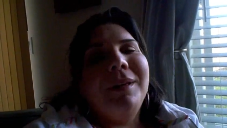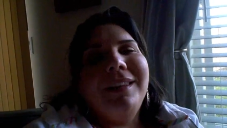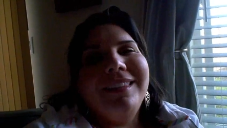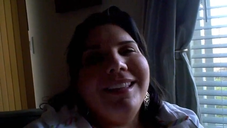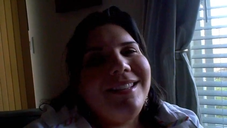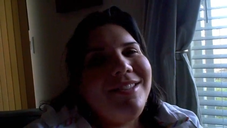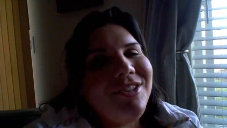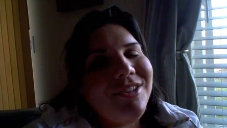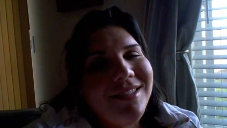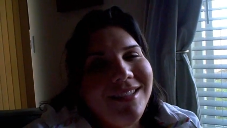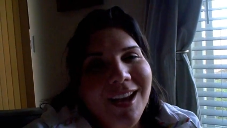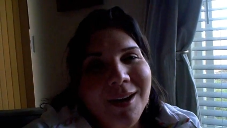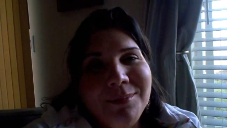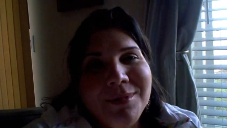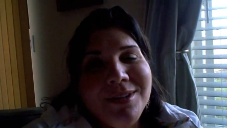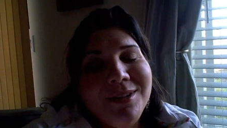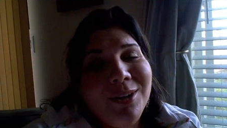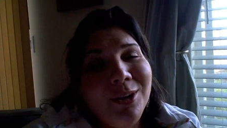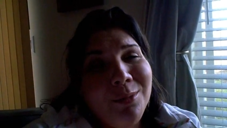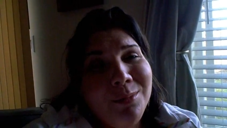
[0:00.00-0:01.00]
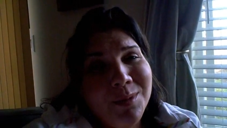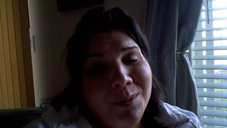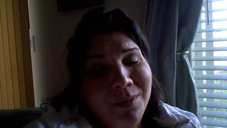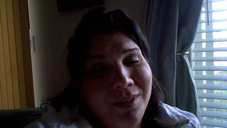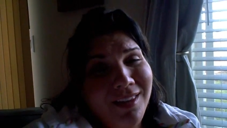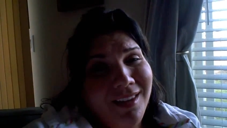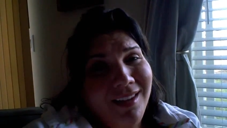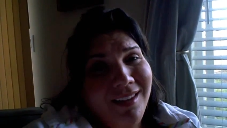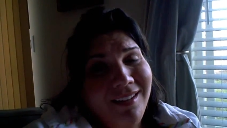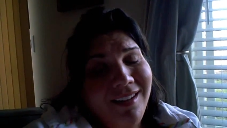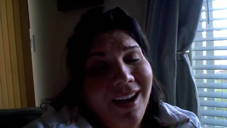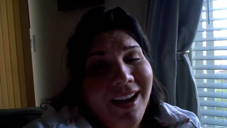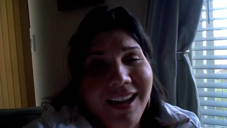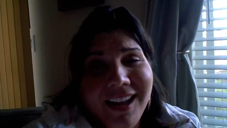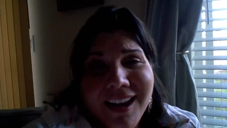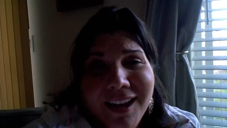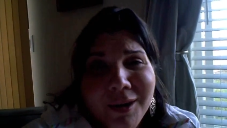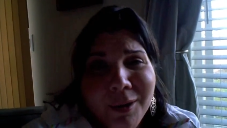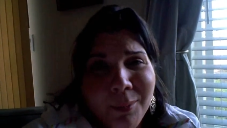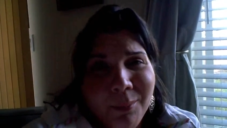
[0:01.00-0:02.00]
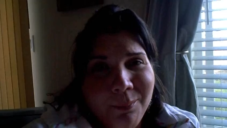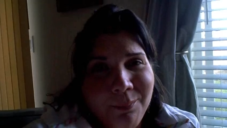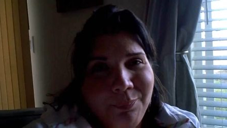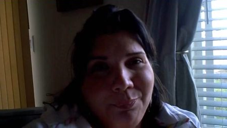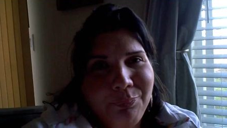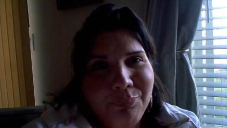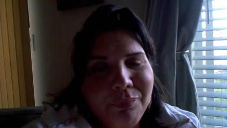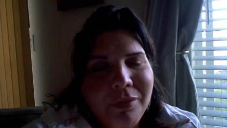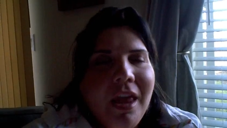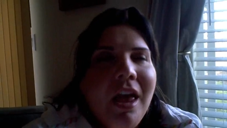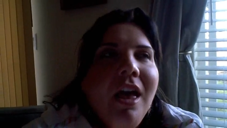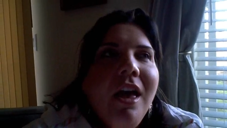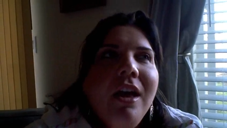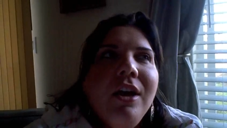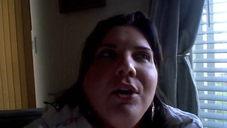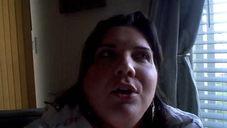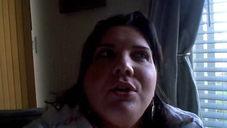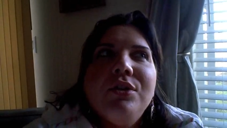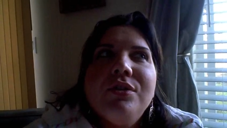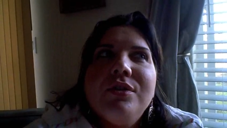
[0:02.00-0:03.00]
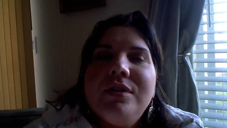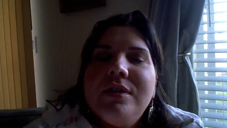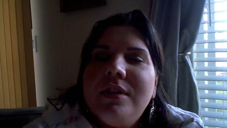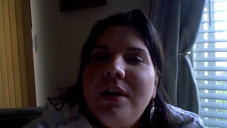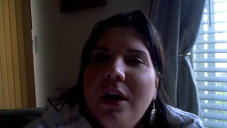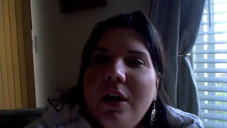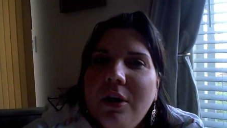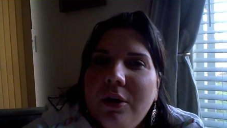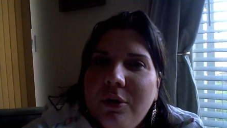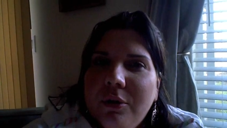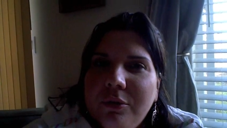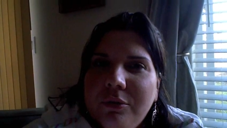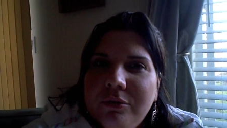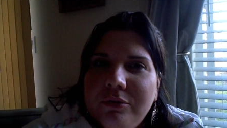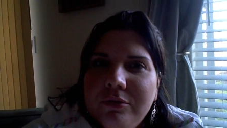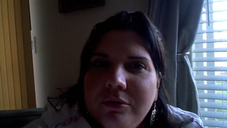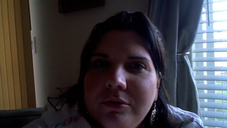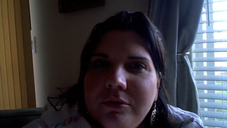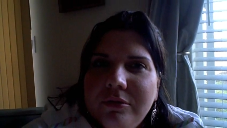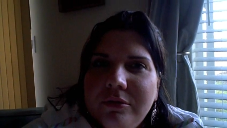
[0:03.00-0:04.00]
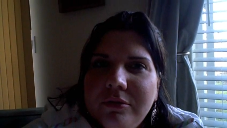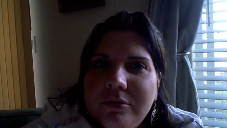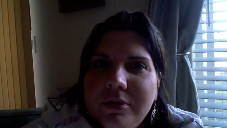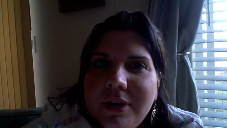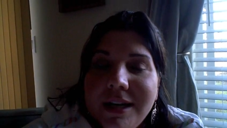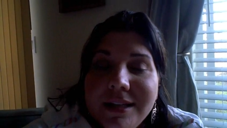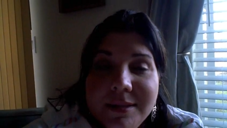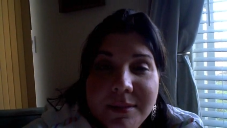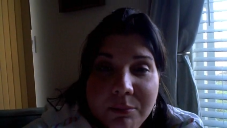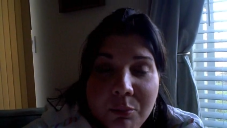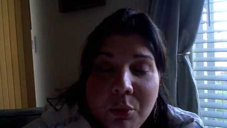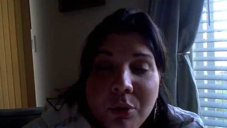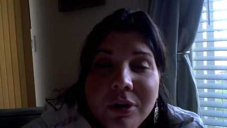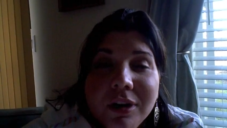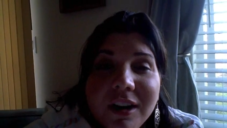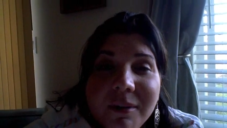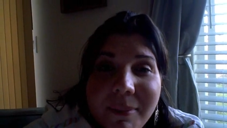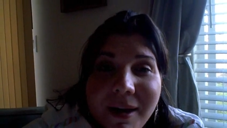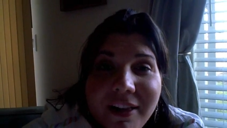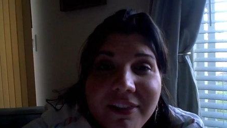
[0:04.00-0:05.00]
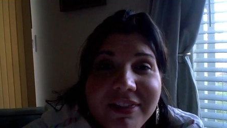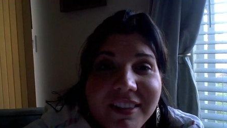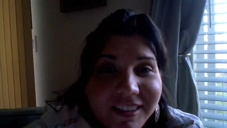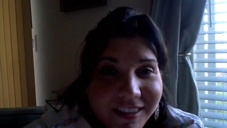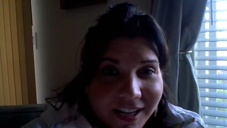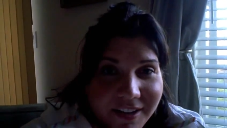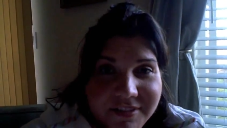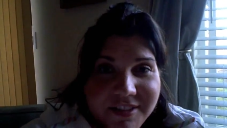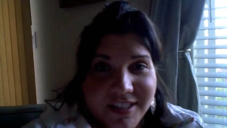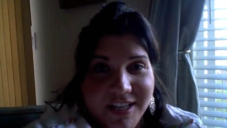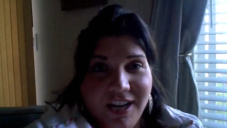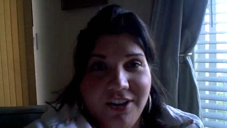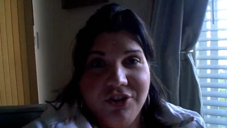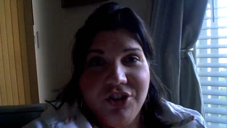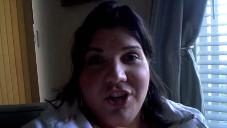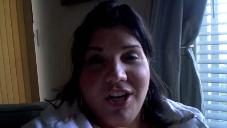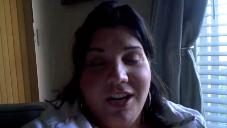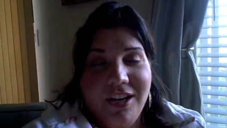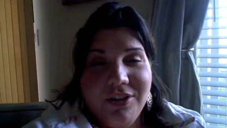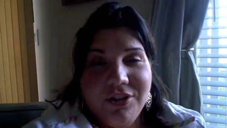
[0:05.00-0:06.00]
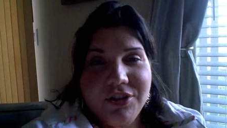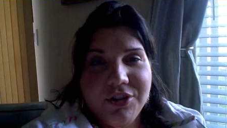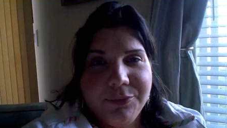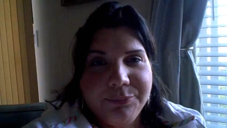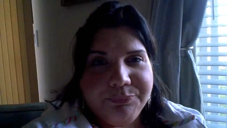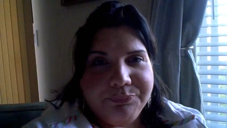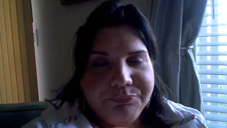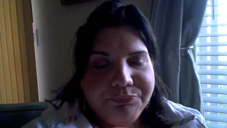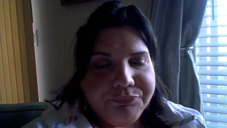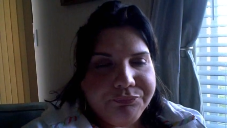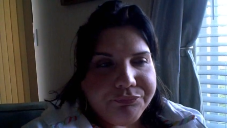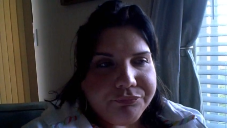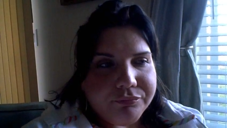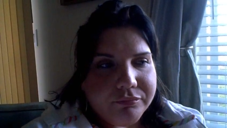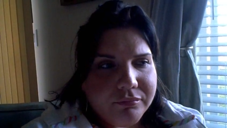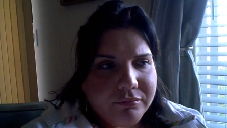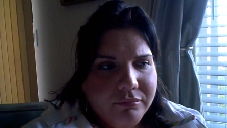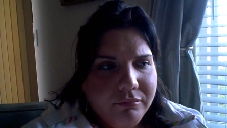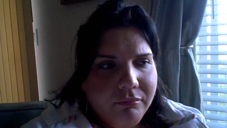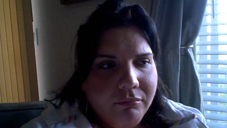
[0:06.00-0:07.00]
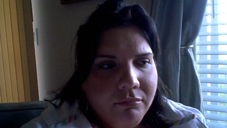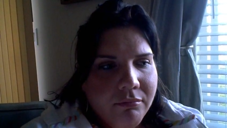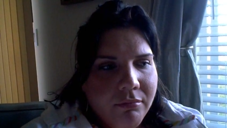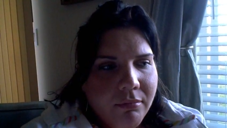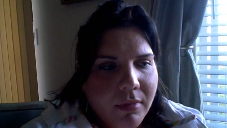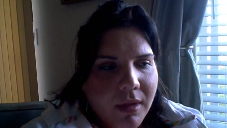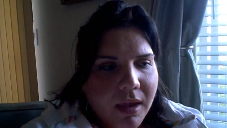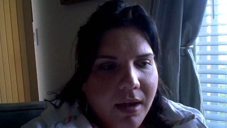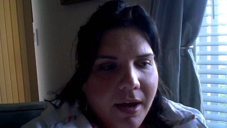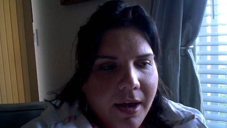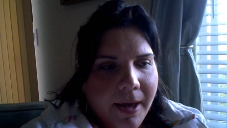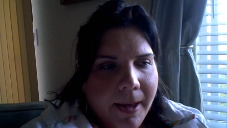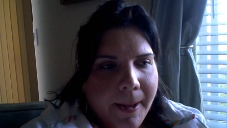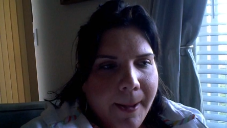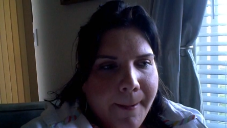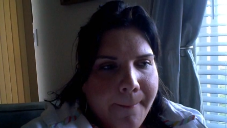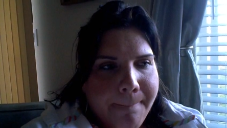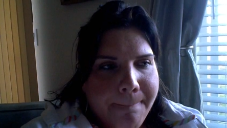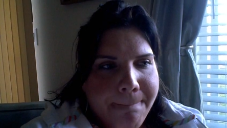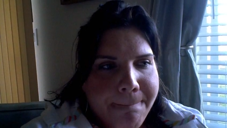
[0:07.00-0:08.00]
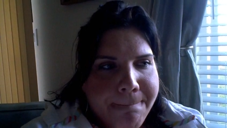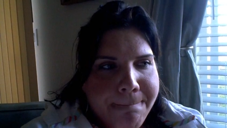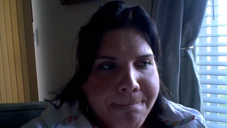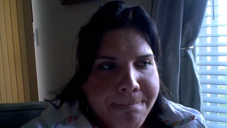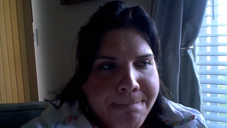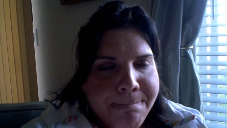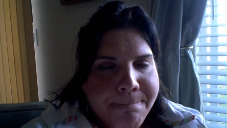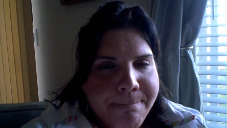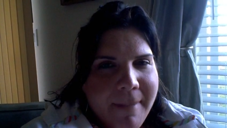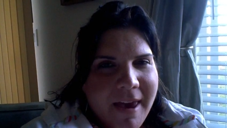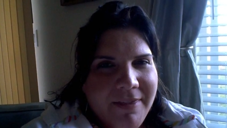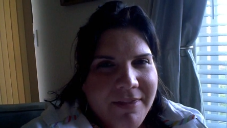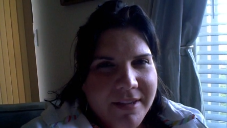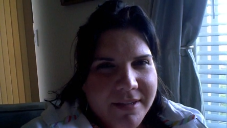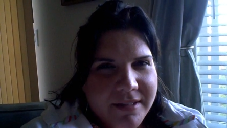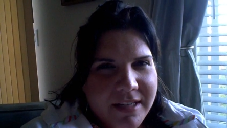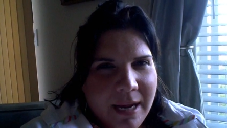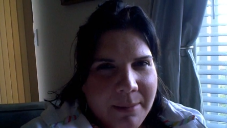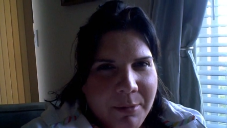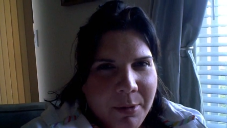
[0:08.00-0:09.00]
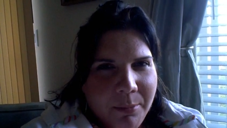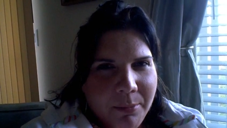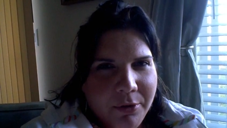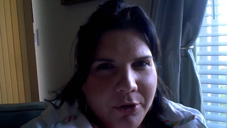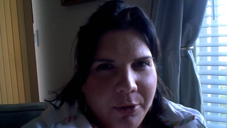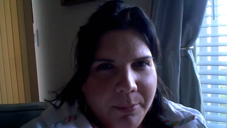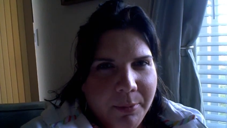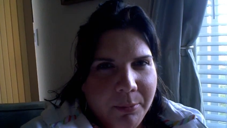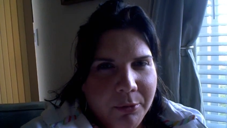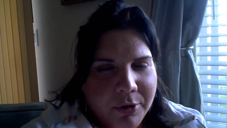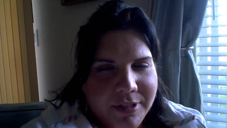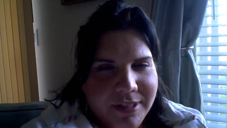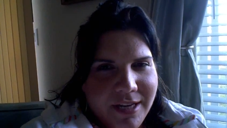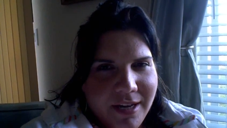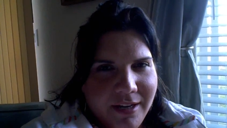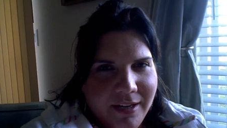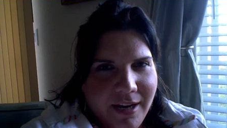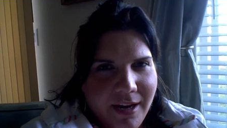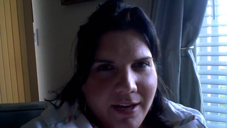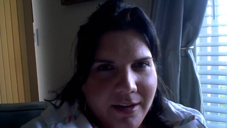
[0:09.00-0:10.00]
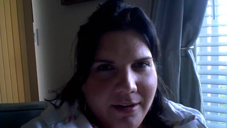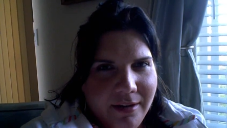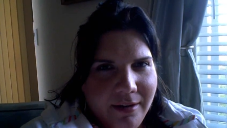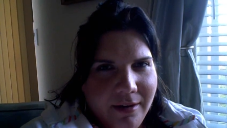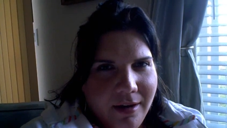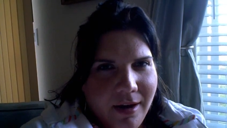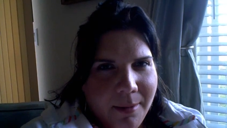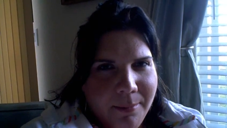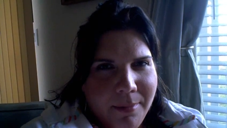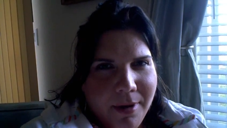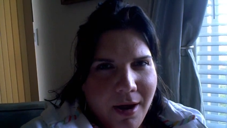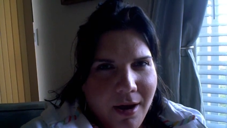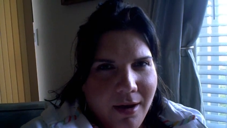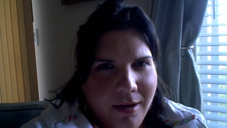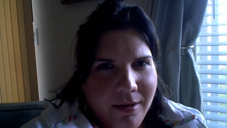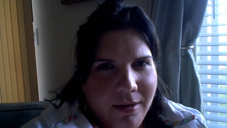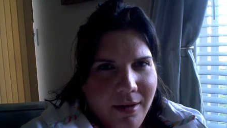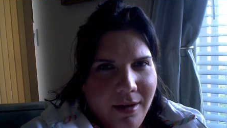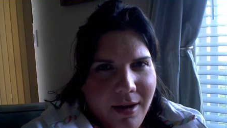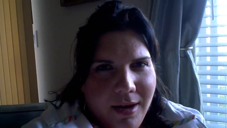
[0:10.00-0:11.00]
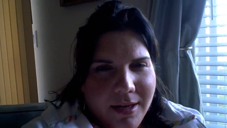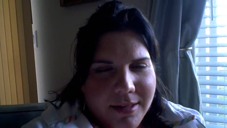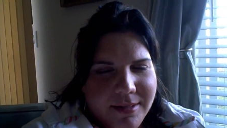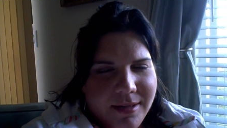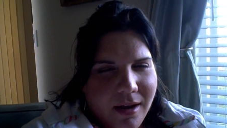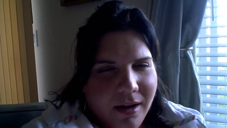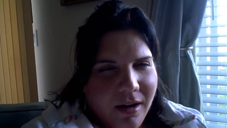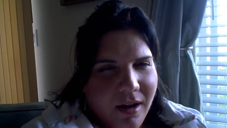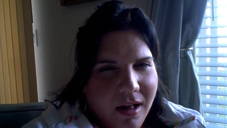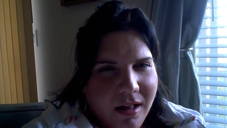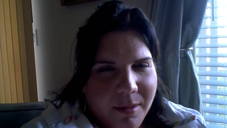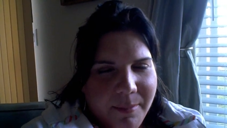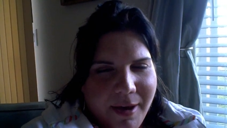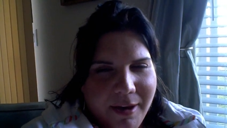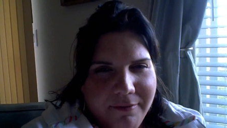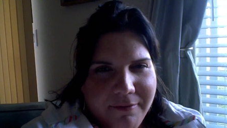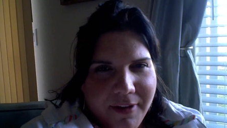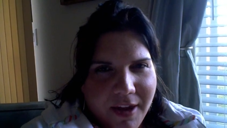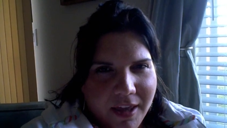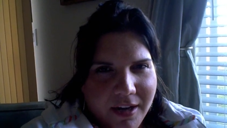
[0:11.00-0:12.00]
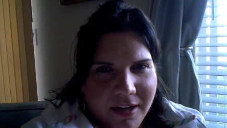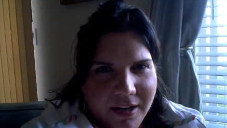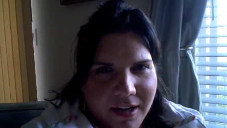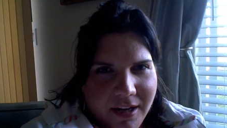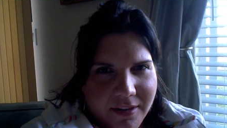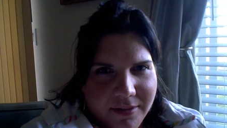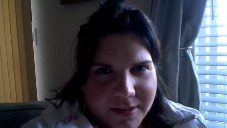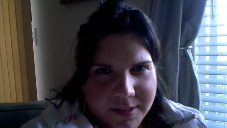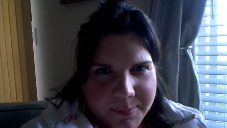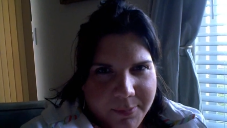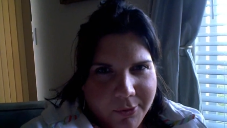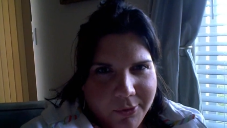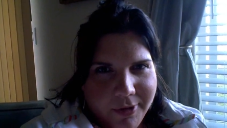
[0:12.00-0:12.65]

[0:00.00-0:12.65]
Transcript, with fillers: but let's just come to terms with it. I am. So it's more about the lifestyle change. Um, and this time I'm a little bit more dedicated. I'm not, it's not all about vanity at this